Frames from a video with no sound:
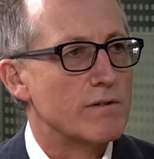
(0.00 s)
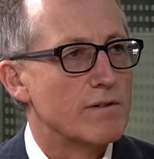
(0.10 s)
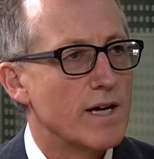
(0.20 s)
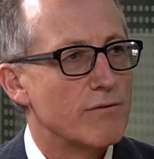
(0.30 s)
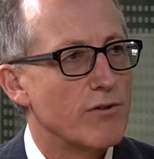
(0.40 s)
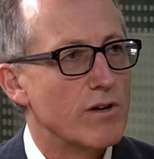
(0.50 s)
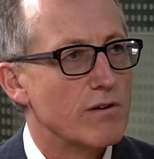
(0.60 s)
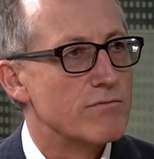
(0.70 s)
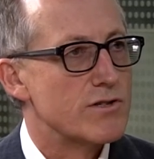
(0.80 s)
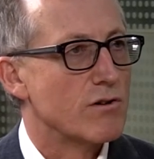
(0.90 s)
kind of
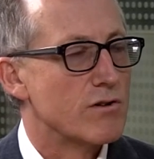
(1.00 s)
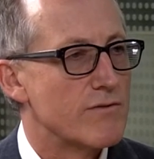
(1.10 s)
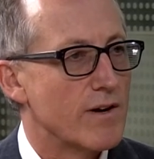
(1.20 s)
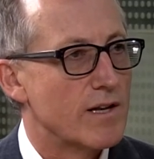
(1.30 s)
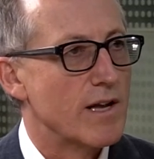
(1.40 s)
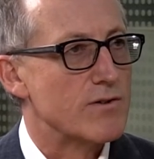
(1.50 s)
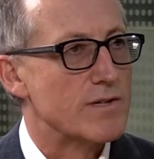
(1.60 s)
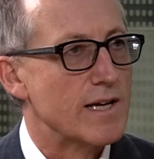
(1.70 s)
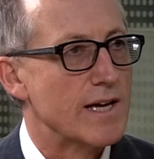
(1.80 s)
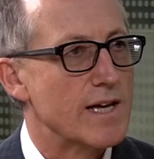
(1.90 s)
follow stocks very
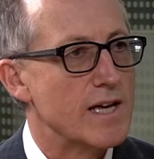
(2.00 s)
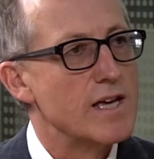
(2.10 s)
closely,